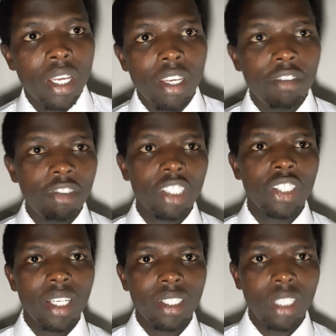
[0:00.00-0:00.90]

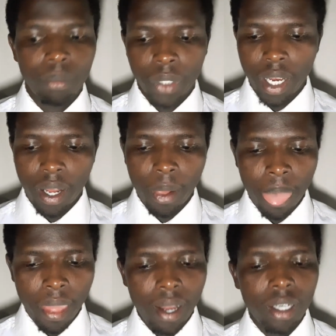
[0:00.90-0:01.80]
Ephesians chapter
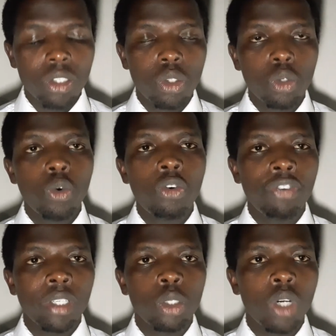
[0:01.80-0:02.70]
2,
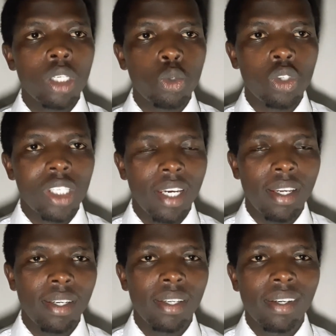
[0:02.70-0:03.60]
verse 1 to
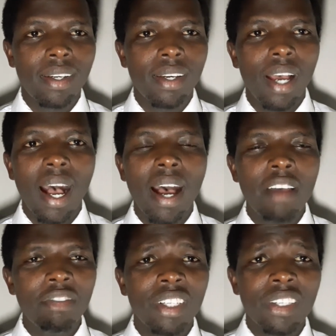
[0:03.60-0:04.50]
10.
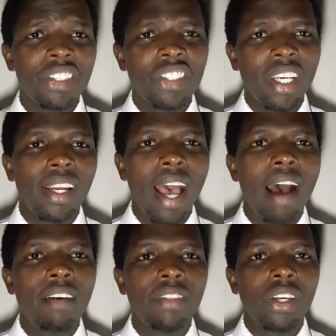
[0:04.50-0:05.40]
Every Christian
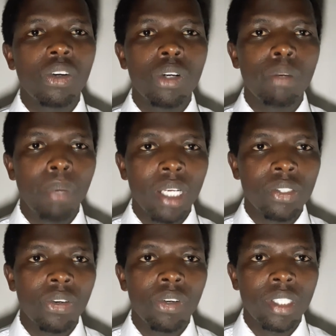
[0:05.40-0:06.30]
have their own
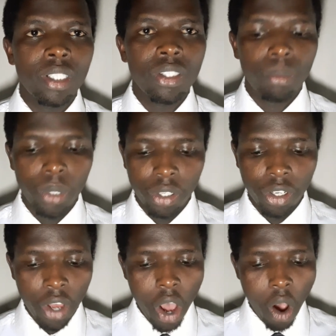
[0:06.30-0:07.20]
personal testimony
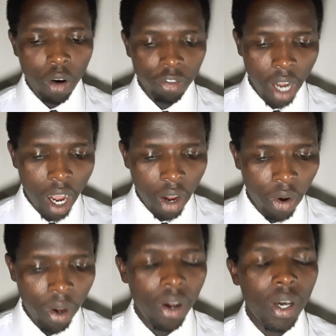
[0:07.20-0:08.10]
of
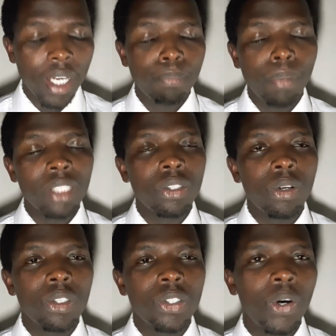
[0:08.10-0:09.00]
our and
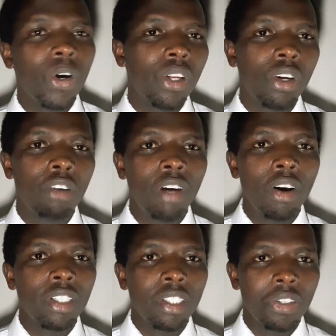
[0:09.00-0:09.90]
personal story of
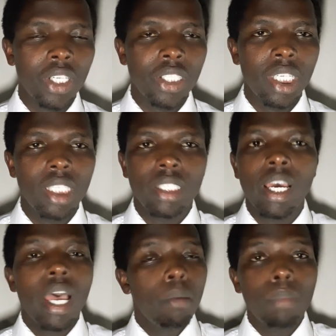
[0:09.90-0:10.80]
how they were changed.
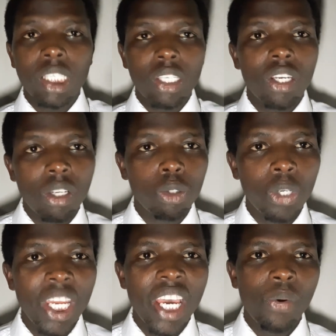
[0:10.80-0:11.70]
But
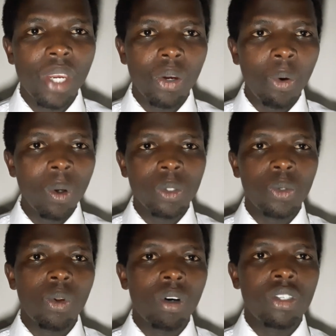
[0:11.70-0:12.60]
today we are going to
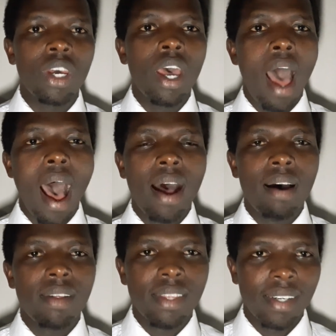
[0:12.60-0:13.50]
note
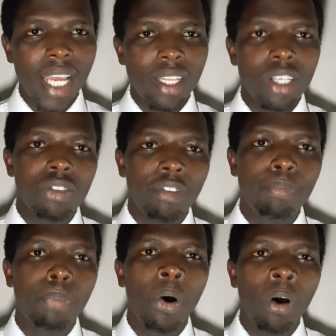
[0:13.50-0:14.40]
the writings of
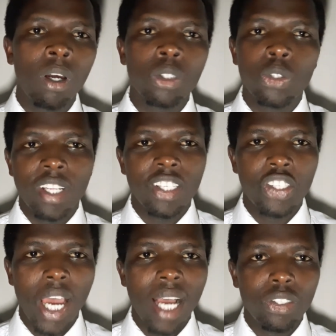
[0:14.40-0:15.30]
Paul to the
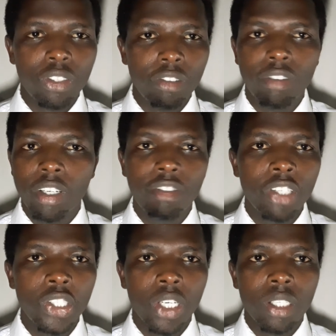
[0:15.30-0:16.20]
church of
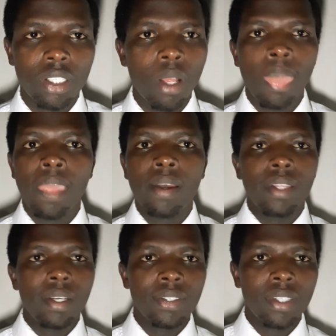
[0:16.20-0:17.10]
Ephesians.
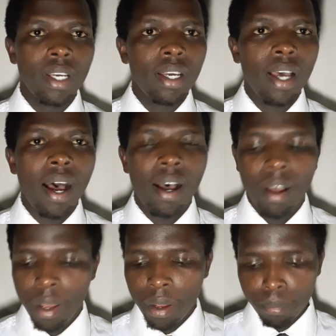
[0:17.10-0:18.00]
That is,
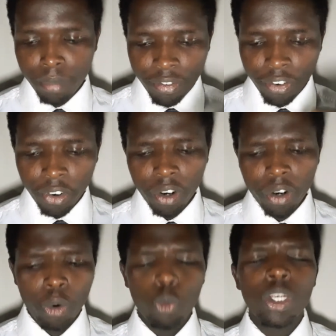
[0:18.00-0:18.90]

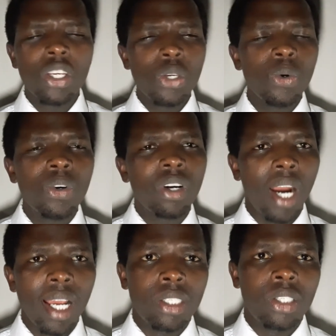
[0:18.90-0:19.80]
before we knew
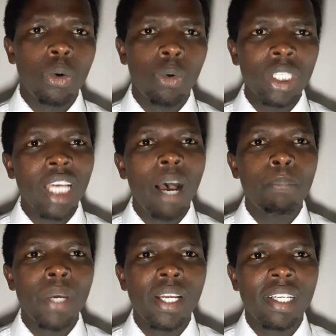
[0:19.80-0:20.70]
Christ, what
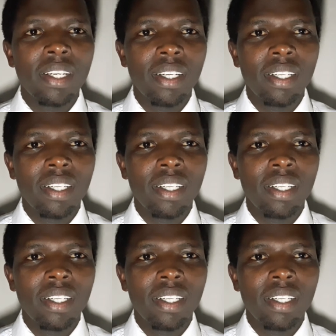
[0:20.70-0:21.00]
happened?